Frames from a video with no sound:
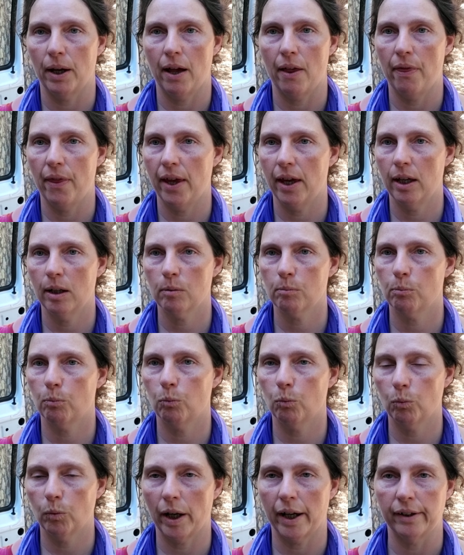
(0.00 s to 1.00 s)
And then
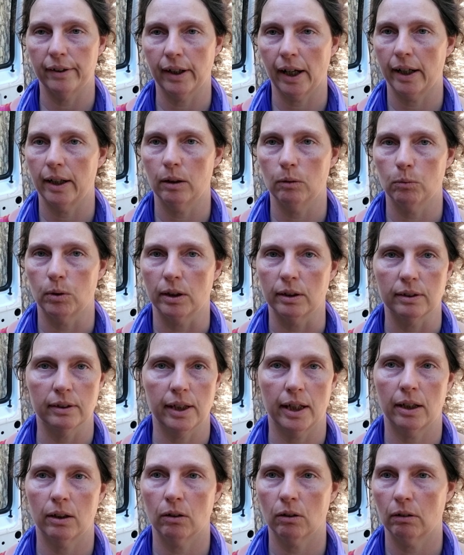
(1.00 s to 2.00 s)
at night, when it's
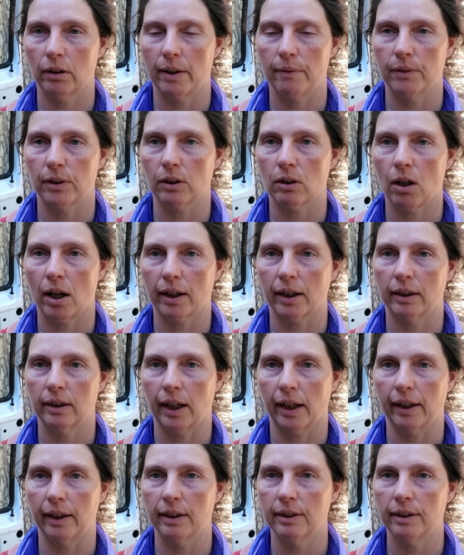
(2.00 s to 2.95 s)
10 or 11 o'clock at night,